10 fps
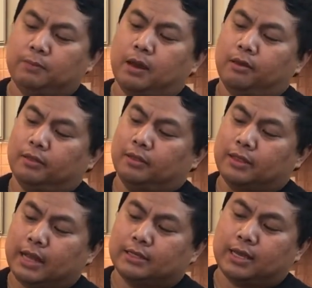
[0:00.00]

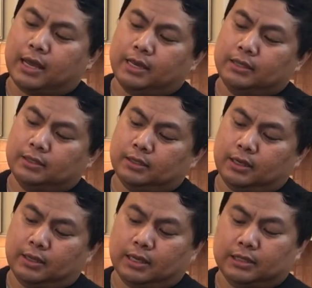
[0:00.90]
about that size,
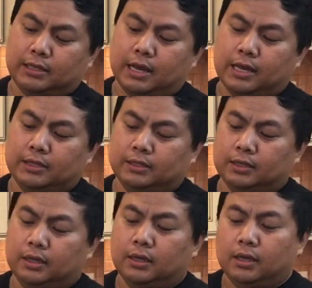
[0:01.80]

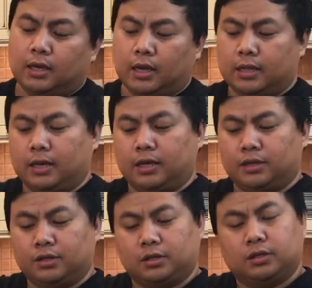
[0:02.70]
and
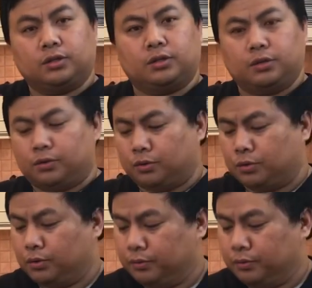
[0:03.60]
then just do,